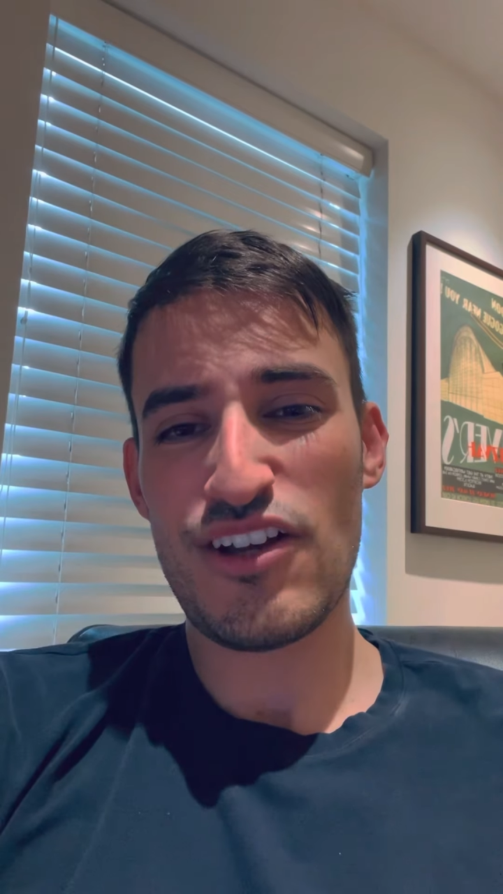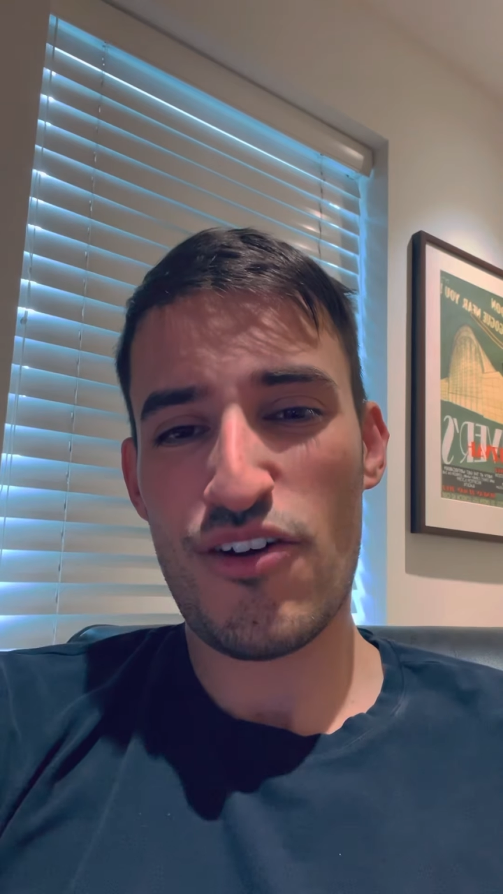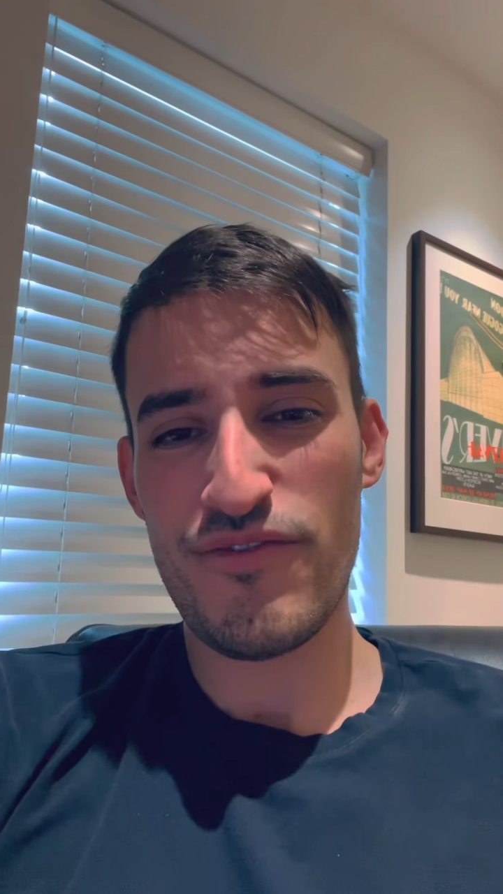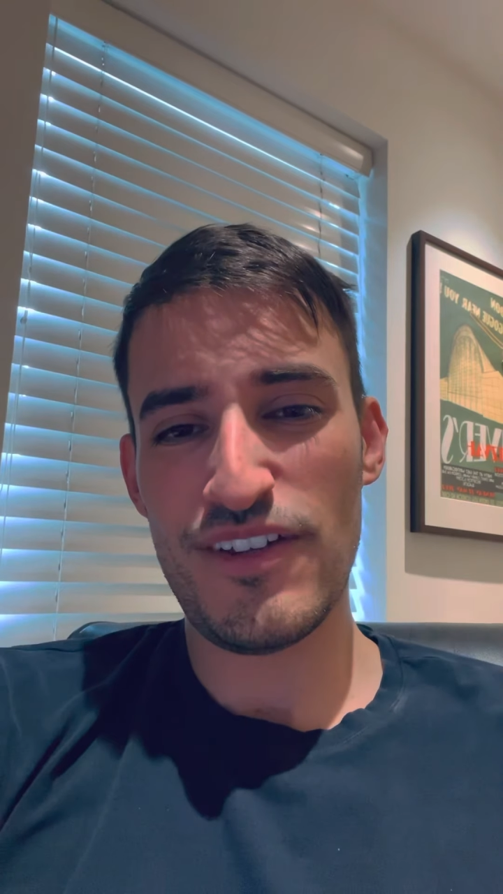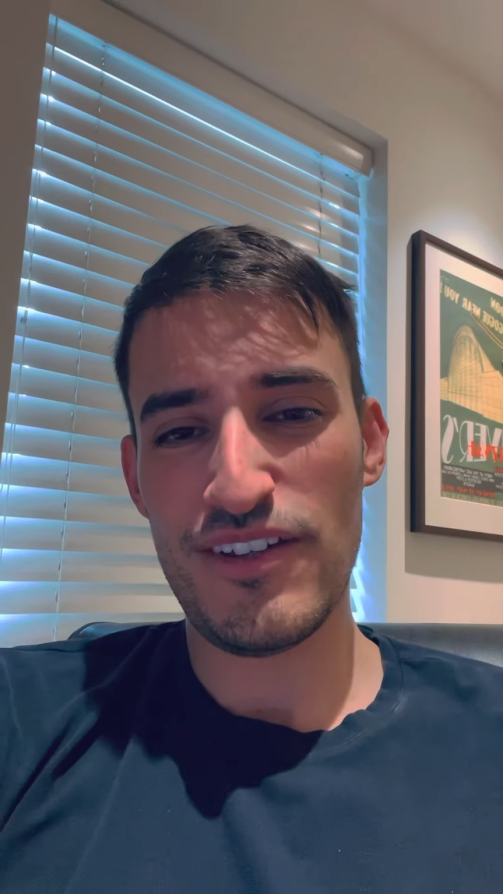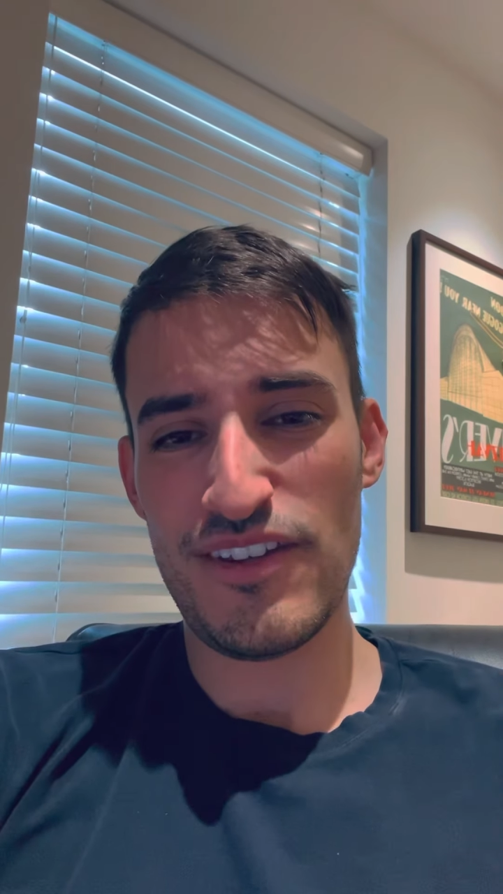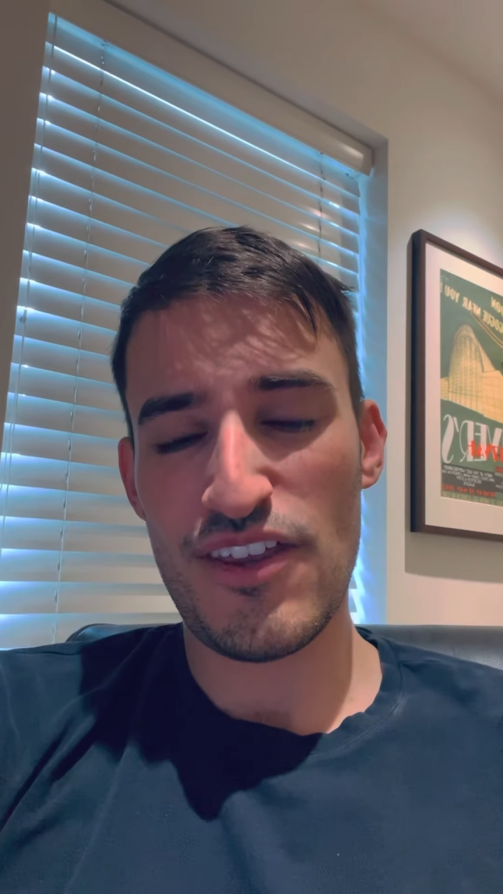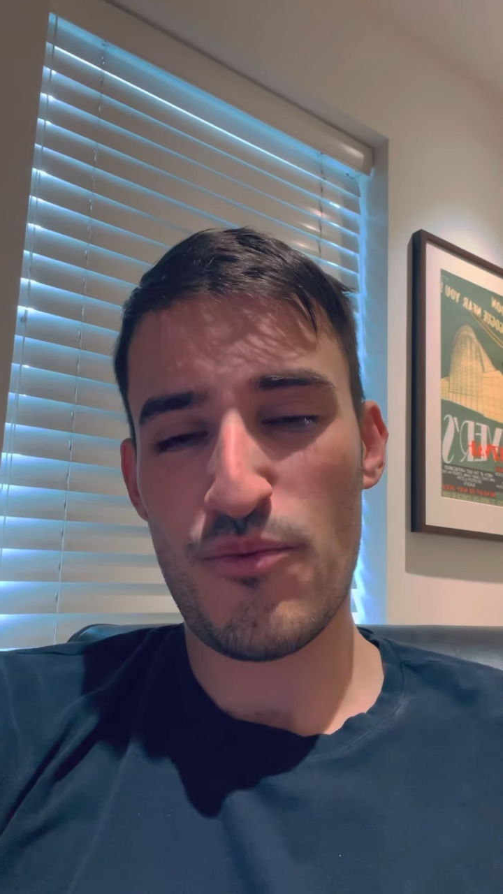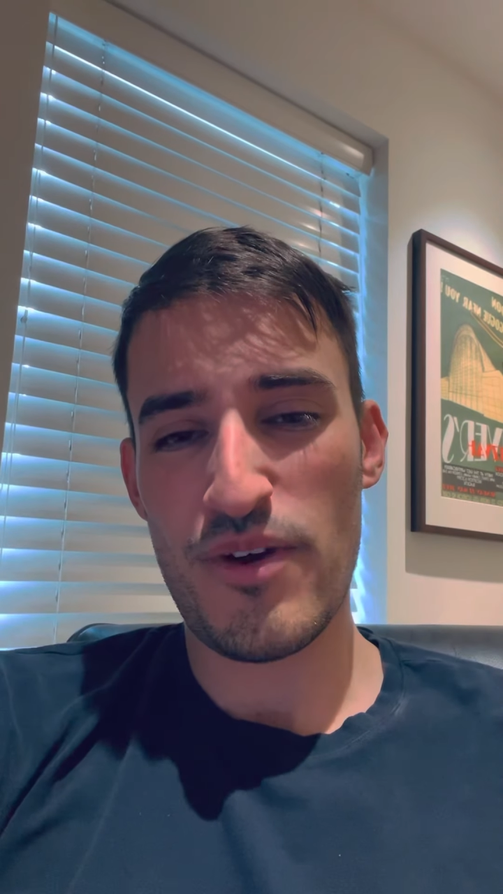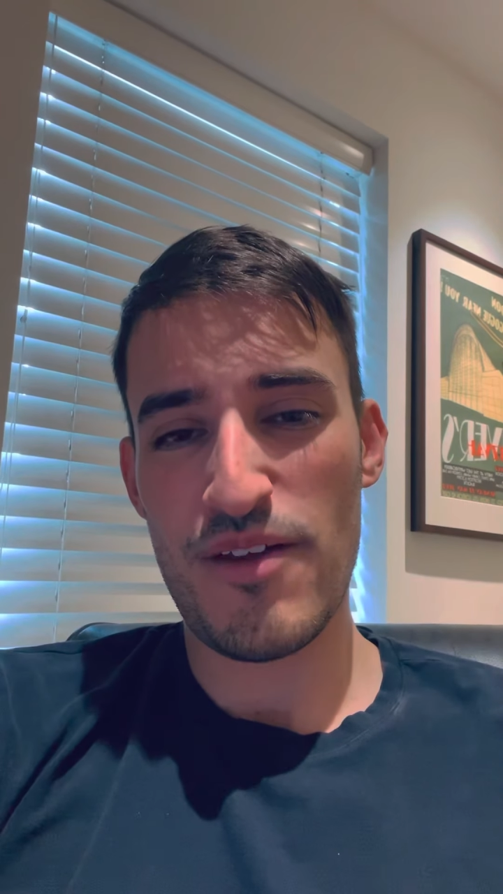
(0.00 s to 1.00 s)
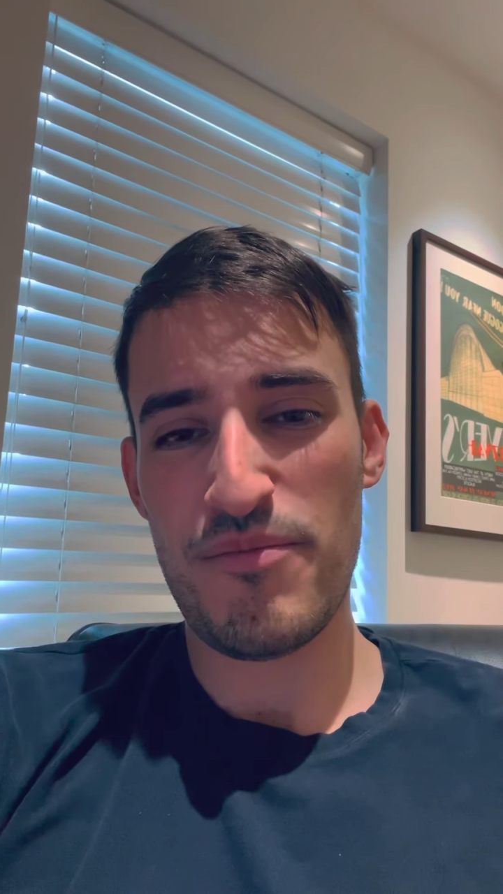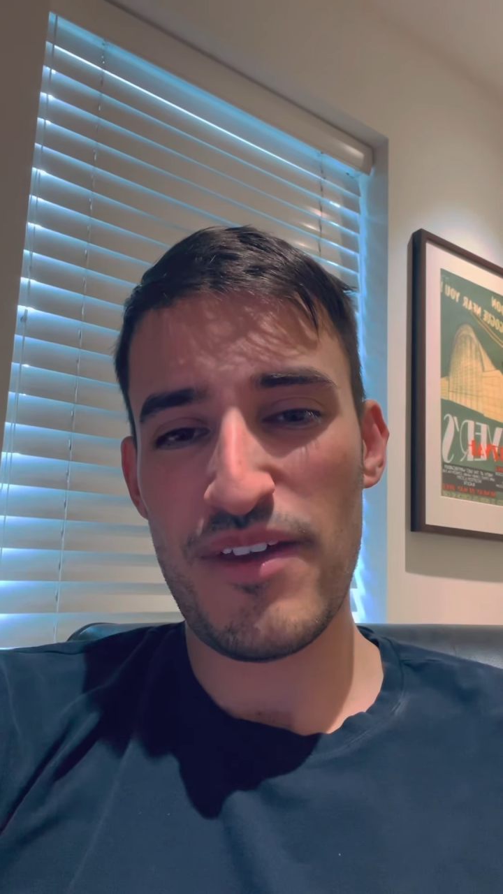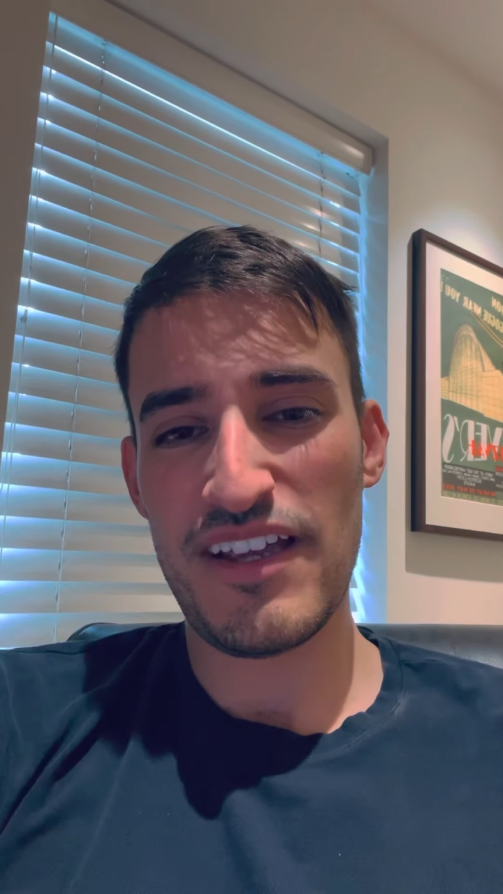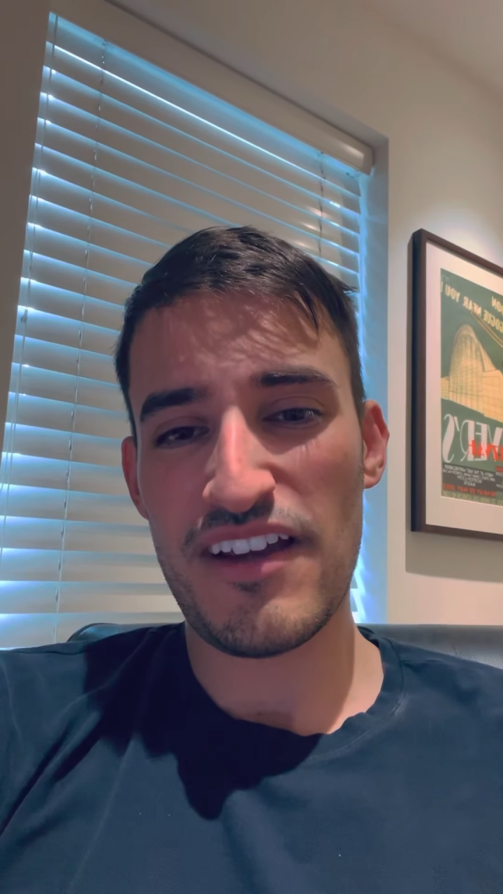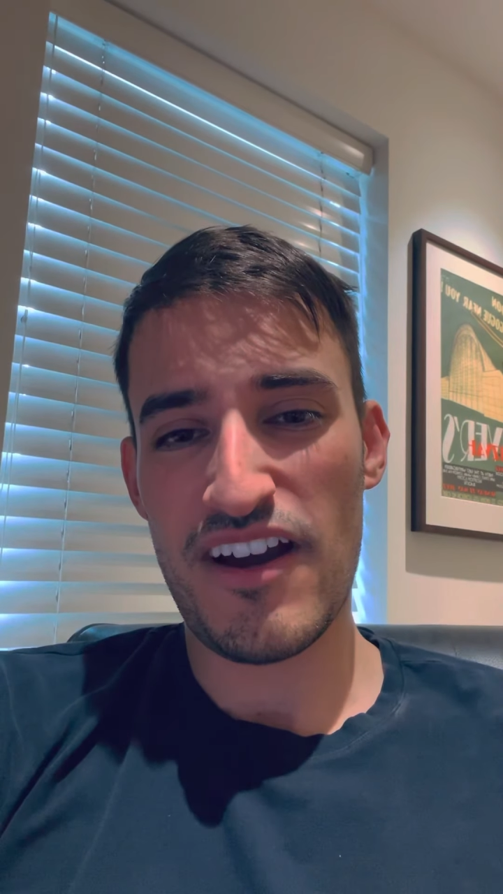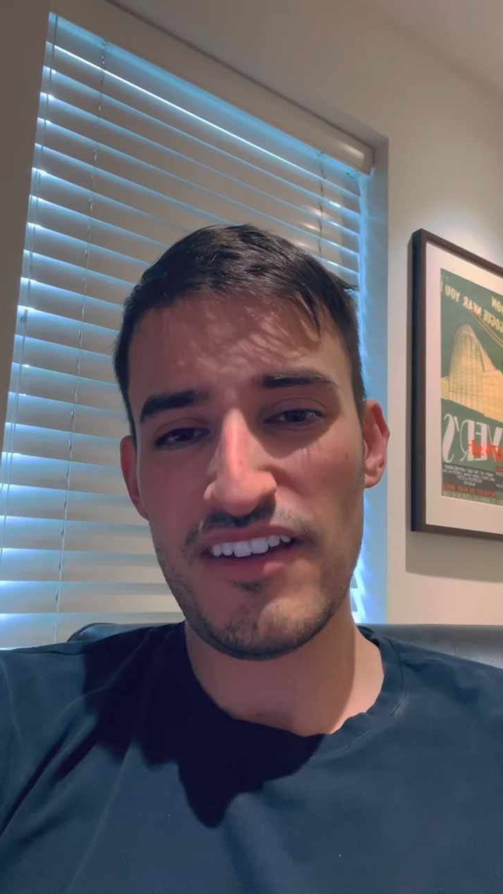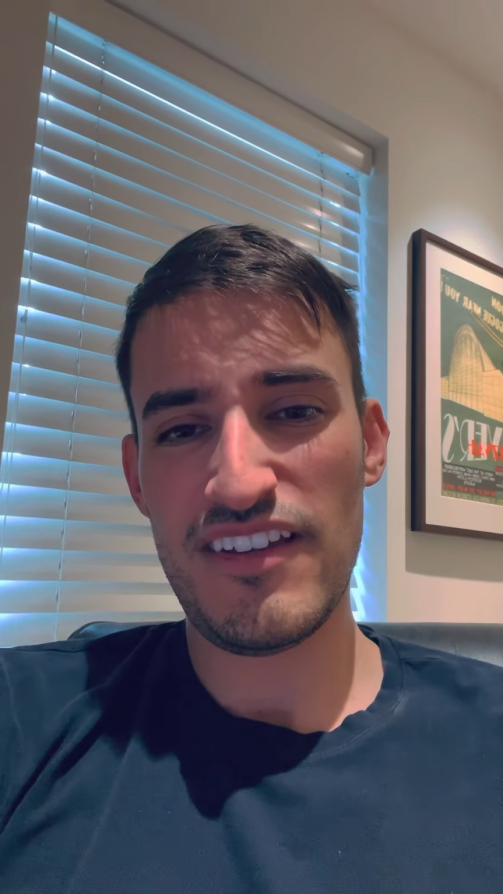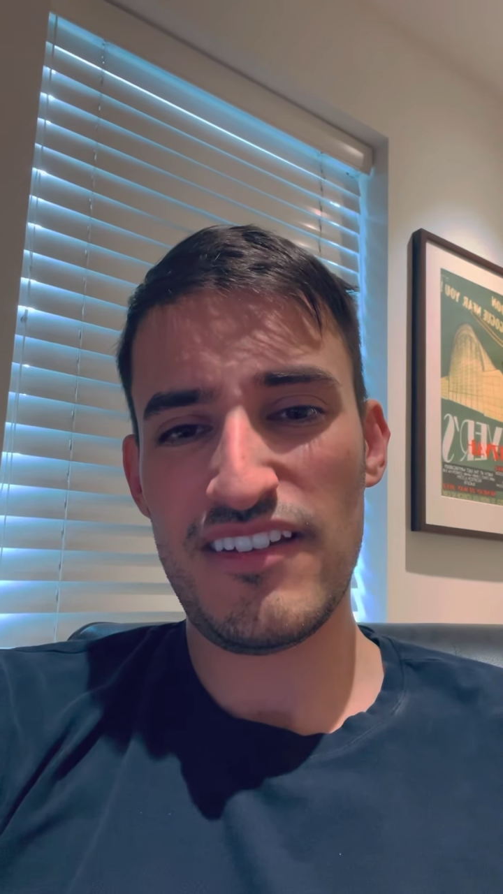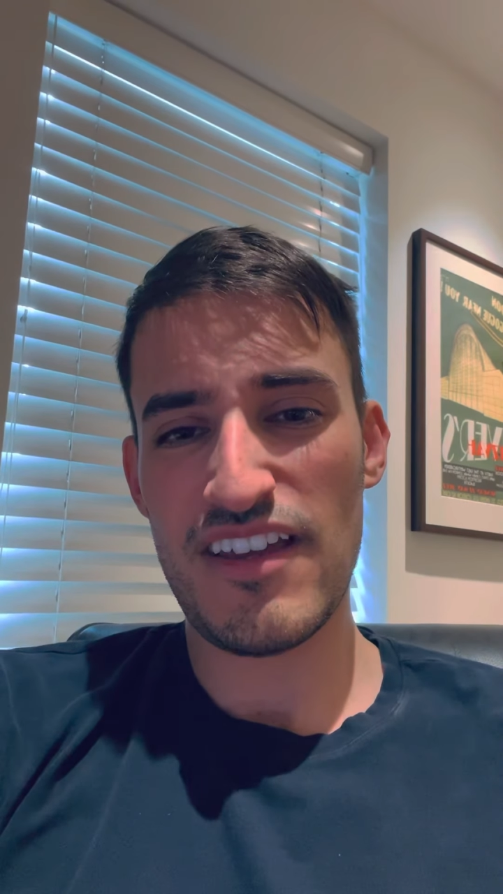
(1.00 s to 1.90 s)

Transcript: confident that we're being guided